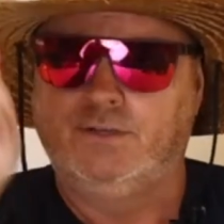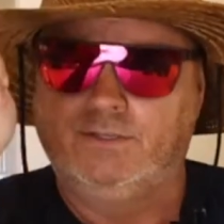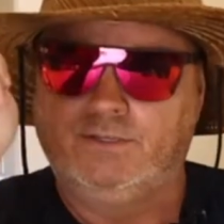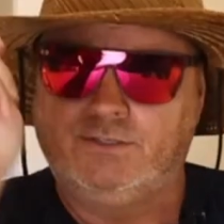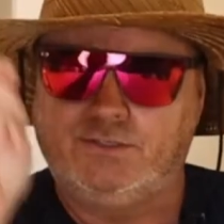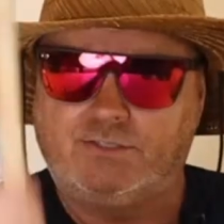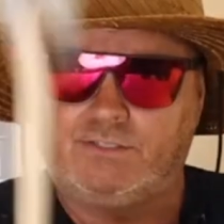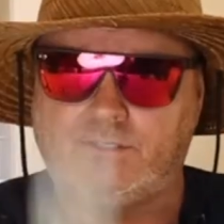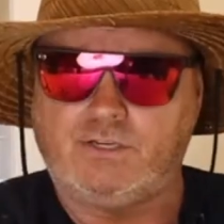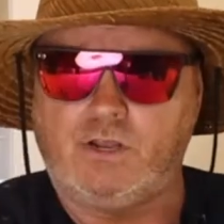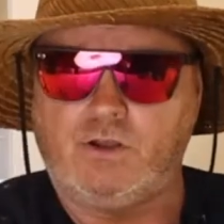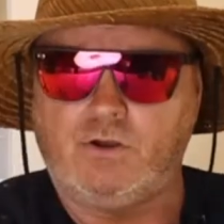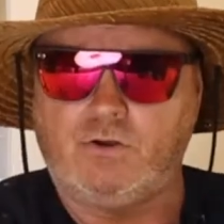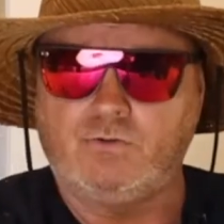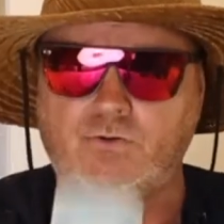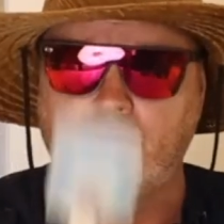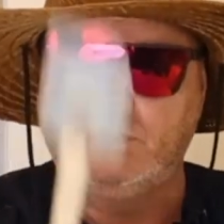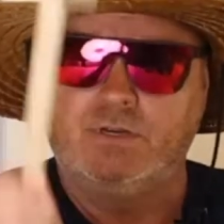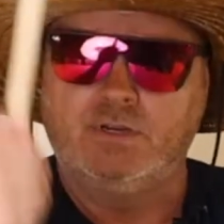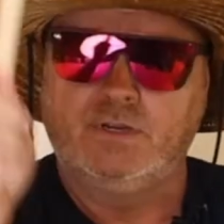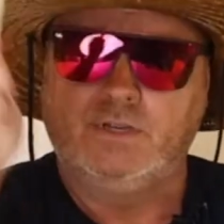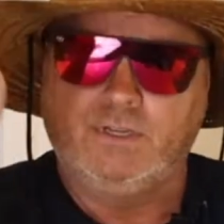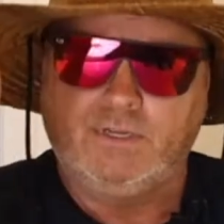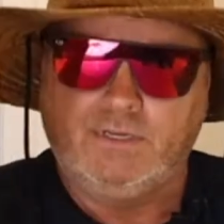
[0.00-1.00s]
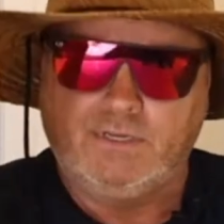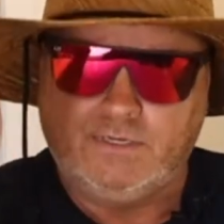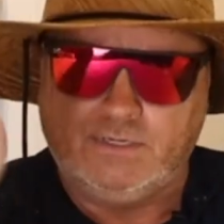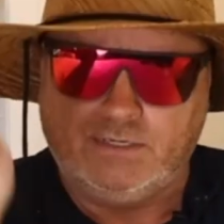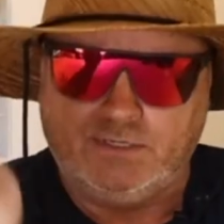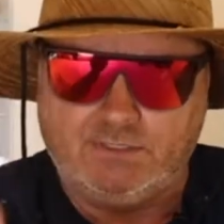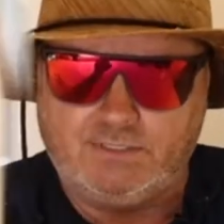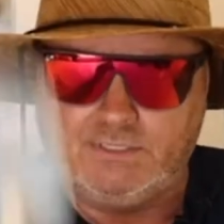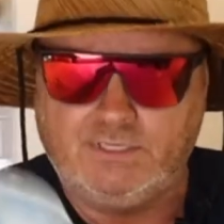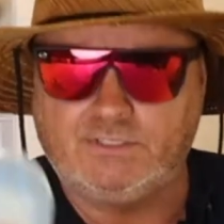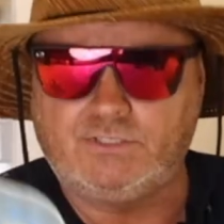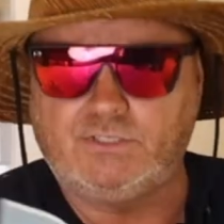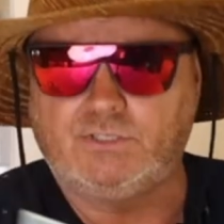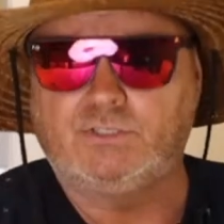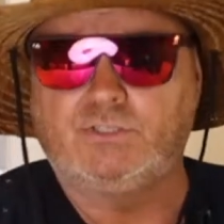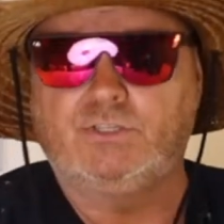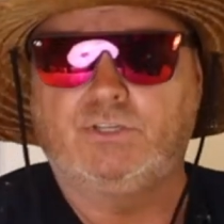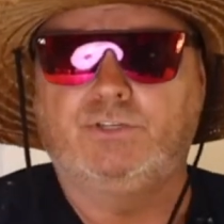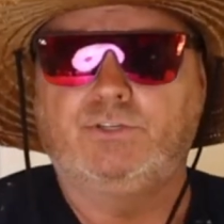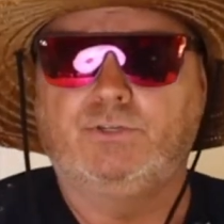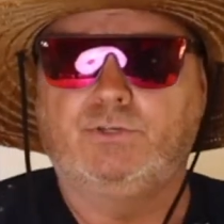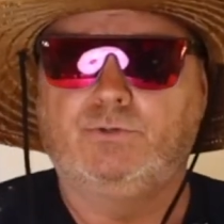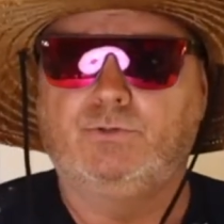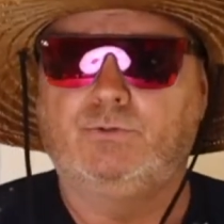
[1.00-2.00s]
So, this is
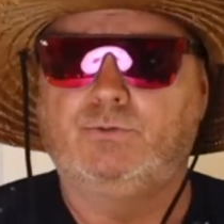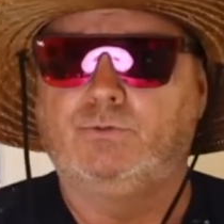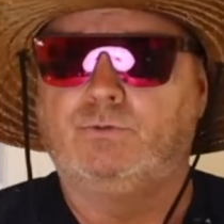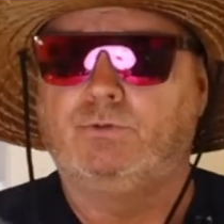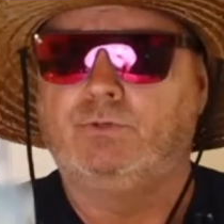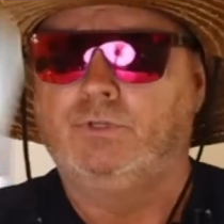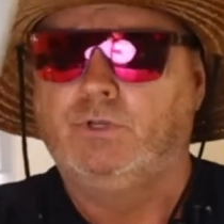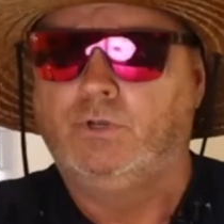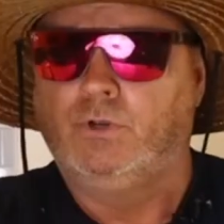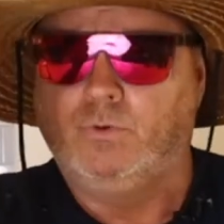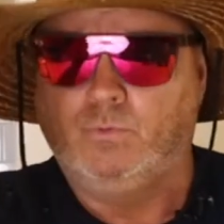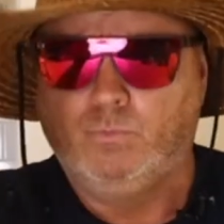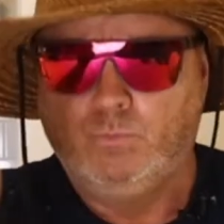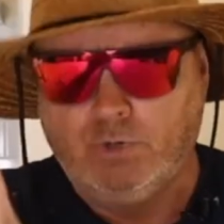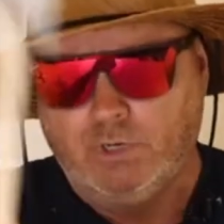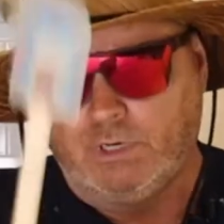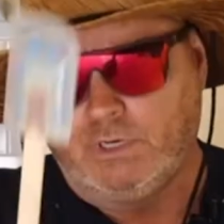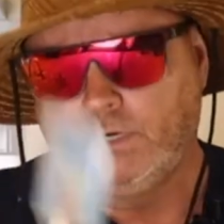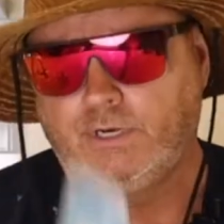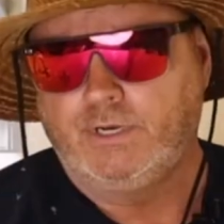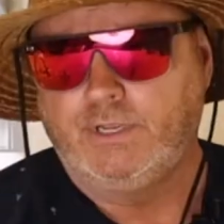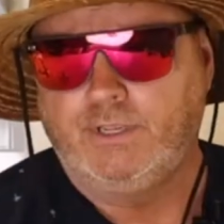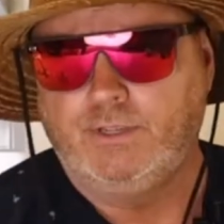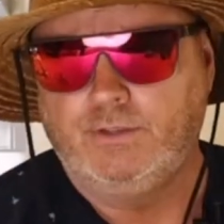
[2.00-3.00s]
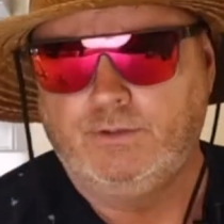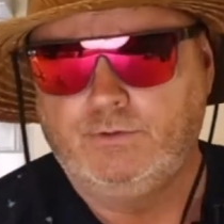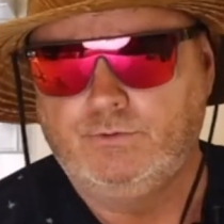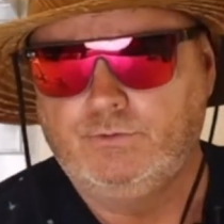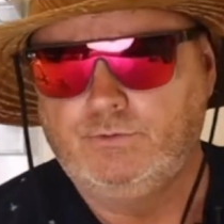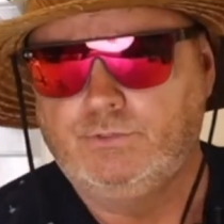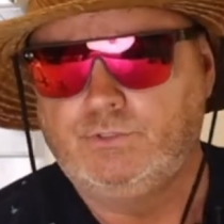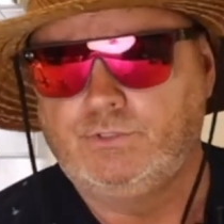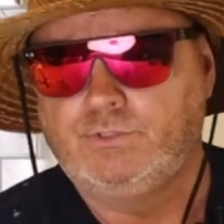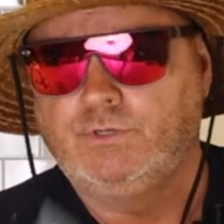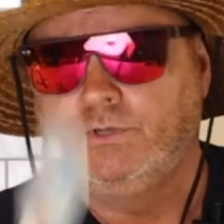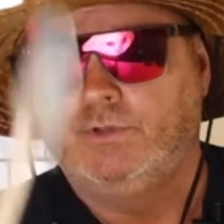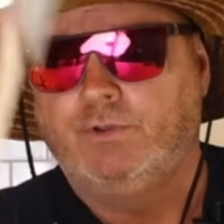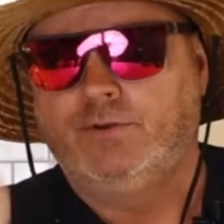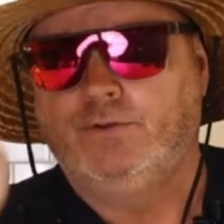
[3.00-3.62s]
the tool we're going to use